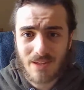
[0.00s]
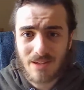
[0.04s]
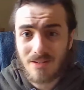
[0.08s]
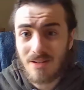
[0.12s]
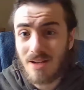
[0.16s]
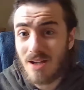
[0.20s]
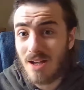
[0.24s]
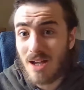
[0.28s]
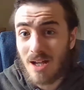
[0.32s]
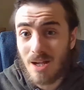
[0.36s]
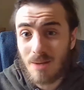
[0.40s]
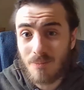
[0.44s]

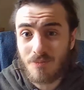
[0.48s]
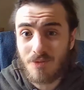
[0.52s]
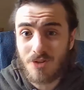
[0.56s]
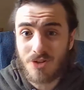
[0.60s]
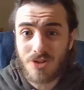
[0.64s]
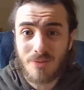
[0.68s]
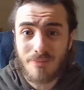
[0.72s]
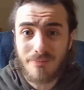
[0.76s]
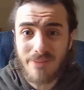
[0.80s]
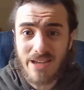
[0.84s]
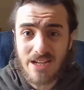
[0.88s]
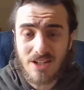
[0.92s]
up for
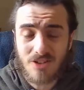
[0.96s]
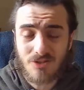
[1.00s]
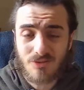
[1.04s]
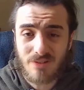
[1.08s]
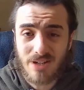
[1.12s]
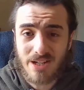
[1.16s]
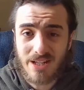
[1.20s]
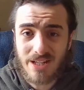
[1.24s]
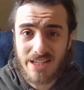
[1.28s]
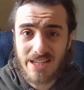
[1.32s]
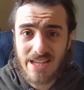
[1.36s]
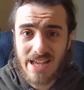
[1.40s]
debate,
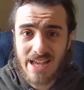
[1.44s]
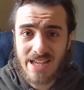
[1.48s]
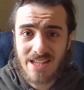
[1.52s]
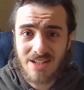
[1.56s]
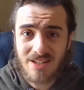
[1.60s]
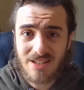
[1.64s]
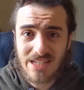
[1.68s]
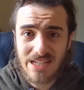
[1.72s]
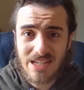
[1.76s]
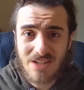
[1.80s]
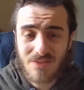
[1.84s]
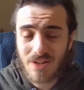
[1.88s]
really.
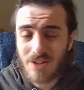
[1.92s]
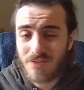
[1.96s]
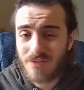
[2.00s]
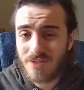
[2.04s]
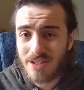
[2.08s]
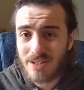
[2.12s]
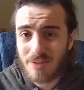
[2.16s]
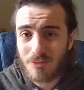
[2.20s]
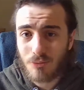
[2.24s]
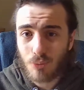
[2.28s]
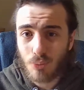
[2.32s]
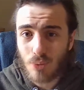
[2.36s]
And even
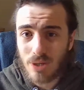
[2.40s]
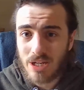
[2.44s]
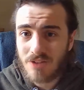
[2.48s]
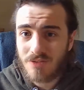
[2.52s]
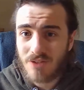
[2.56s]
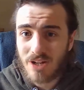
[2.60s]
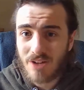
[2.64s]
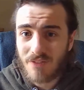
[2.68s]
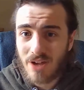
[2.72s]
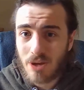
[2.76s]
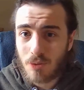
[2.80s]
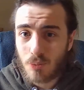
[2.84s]

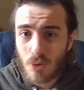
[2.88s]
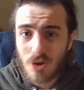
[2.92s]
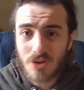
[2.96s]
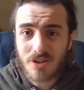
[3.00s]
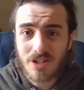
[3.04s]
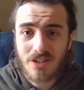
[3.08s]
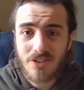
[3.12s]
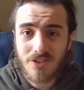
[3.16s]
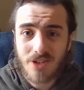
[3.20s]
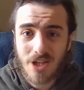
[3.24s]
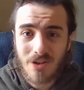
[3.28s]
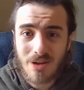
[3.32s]
if I would
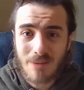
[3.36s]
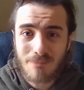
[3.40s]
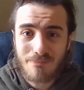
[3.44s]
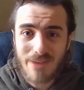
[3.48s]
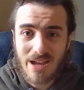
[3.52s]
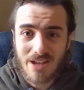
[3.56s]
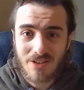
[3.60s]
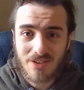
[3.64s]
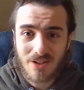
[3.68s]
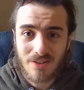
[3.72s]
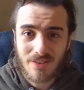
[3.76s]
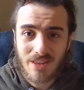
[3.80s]
consider it
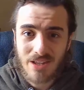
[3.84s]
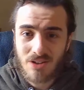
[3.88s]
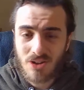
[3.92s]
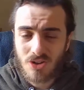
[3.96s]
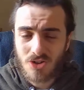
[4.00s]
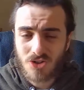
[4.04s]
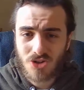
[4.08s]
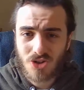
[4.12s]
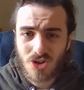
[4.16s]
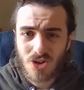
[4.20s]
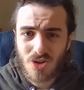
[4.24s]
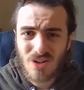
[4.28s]
better than
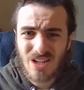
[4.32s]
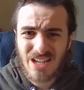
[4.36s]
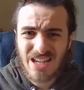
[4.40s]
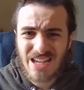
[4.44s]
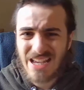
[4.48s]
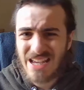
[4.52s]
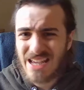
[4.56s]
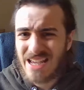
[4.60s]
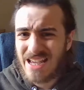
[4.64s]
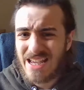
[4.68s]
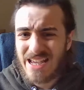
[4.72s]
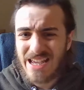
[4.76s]
those two,
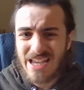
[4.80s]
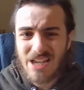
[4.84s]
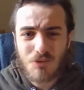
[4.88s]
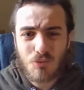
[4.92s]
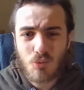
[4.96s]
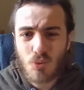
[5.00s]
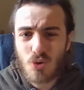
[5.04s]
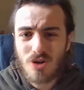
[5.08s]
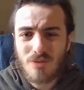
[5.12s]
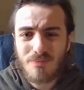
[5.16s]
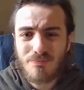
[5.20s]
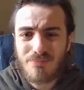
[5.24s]
it
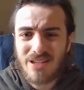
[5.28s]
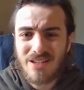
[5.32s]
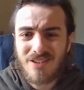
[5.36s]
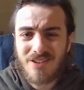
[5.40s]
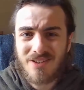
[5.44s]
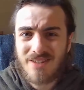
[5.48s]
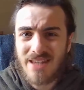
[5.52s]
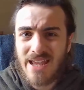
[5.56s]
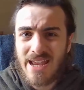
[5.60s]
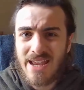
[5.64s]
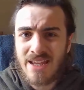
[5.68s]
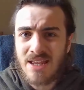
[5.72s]
wouldn't be
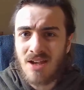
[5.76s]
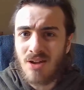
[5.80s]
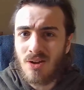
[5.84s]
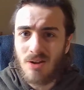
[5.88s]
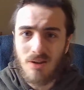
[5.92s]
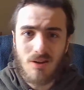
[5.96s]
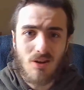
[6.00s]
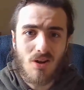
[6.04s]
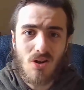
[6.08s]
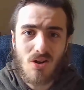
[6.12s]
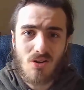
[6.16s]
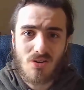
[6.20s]
saying a
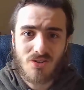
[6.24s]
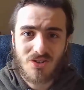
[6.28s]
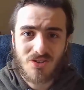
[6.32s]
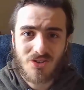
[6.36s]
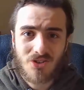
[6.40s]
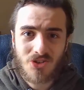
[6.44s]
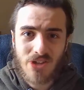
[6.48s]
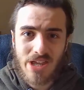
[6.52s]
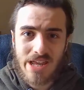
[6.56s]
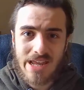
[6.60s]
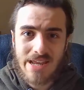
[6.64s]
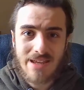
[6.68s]
lot.
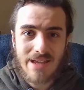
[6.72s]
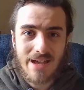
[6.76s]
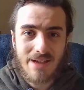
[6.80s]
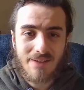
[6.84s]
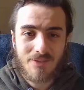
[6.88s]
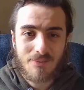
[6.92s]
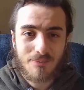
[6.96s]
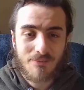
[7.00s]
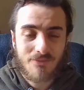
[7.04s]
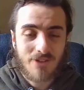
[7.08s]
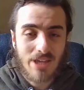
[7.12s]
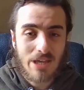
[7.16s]

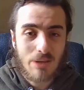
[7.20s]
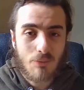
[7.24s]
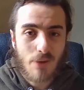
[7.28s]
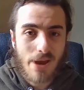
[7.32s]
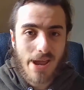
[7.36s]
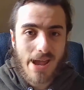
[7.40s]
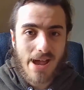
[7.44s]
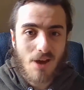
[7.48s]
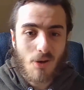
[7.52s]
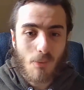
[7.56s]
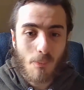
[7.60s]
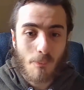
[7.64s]
Same way
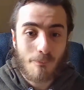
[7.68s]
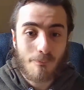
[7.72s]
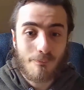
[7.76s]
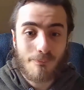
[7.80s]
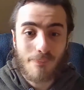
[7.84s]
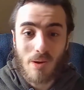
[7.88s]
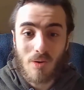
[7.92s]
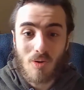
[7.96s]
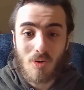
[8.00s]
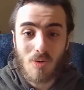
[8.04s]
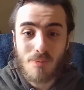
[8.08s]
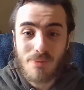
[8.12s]
how
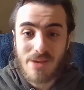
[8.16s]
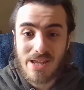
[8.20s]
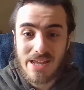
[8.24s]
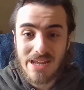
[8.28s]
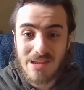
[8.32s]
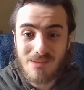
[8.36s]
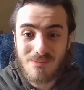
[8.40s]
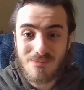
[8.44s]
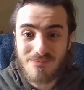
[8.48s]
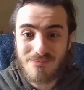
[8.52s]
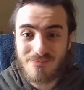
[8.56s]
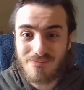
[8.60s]

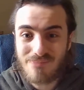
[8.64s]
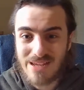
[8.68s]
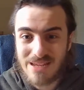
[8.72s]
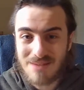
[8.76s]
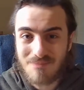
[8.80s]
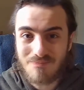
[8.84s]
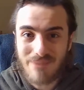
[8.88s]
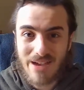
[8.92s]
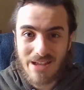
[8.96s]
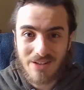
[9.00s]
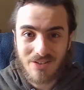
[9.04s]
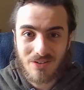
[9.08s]
Bumblebee being
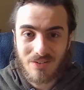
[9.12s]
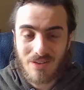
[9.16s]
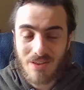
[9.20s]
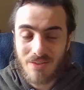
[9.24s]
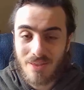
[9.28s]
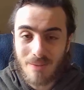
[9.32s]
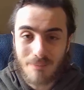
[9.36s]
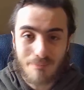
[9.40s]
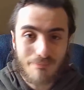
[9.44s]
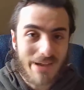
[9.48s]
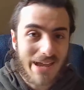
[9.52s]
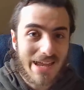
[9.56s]
better than
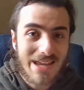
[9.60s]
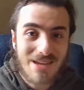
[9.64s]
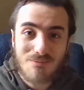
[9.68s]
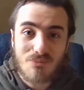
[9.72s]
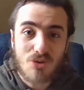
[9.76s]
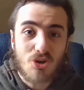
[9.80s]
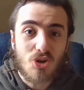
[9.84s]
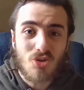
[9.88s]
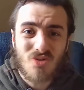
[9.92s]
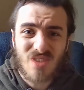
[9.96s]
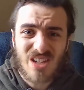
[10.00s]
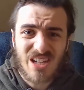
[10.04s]
the Bay
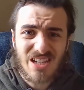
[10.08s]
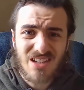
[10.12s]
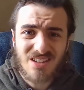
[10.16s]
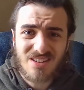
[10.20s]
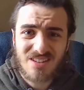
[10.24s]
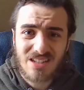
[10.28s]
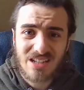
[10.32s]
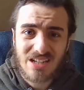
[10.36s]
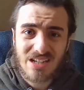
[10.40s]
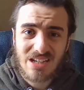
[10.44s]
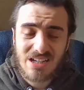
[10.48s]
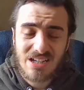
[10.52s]

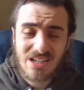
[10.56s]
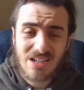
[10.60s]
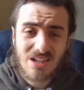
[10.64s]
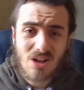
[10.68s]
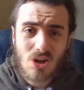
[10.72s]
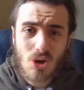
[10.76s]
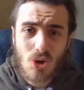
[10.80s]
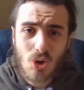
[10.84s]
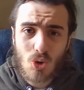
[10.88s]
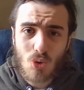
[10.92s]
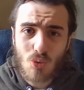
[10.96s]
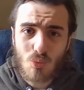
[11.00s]
movies,
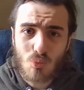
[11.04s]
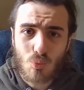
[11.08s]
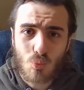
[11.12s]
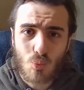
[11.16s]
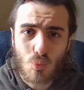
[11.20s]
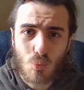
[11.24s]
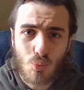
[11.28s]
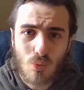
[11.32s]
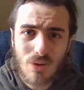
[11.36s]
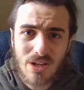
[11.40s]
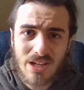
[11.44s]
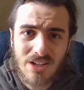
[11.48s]

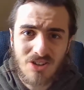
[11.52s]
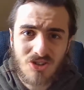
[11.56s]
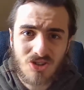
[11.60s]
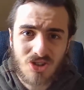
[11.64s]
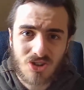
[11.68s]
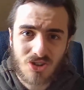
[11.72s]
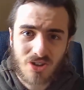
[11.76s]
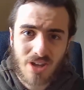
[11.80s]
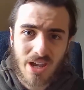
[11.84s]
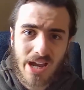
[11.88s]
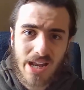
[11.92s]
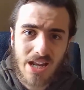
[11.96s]
it's
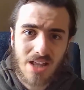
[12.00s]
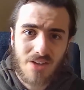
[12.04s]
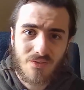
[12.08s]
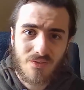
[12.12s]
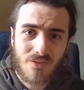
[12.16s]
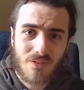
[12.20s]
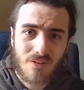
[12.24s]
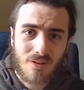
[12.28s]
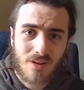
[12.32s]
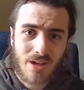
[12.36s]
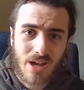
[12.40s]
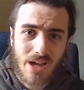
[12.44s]
just kind
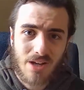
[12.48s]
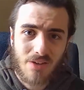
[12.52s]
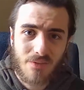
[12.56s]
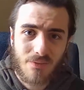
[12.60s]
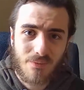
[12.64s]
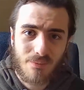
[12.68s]
of